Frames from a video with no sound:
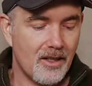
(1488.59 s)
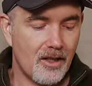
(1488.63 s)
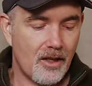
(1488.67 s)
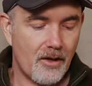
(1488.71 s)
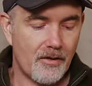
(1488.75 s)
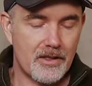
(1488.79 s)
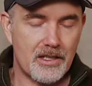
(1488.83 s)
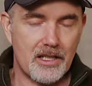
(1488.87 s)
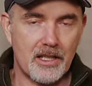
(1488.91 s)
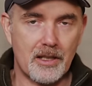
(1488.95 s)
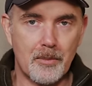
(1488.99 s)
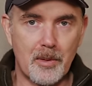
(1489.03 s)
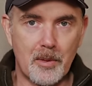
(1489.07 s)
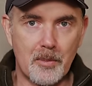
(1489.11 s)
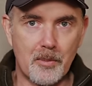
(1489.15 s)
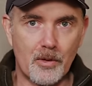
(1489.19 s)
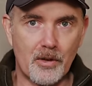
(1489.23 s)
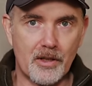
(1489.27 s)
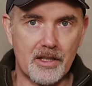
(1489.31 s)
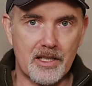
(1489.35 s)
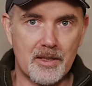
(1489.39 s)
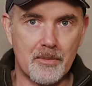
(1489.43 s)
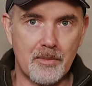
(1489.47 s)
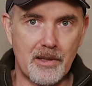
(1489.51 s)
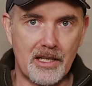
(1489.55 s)
Obviously a bit
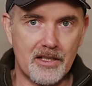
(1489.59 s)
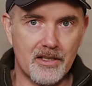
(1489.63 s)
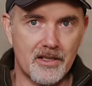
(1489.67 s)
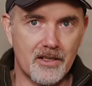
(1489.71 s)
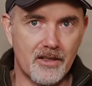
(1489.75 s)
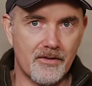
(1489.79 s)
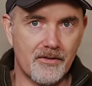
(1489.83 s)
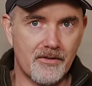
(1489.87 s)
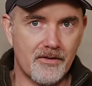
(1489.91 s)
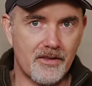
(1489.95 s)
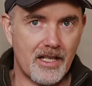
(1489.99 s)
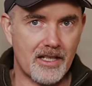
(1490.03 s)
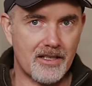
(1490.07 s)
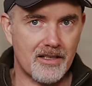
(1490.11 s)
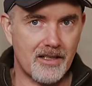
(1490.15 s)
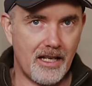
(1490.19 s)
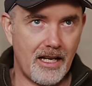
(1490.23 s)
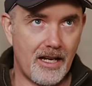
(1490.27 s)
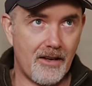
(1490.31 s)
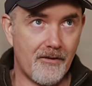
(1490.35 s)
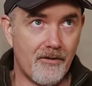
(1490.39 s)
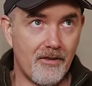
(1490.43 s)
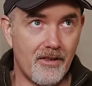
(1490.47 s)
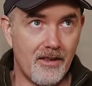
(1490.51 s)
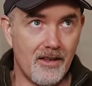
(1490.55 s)
more expensive, doesn't
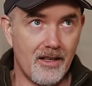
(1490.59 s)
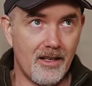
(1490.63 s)
have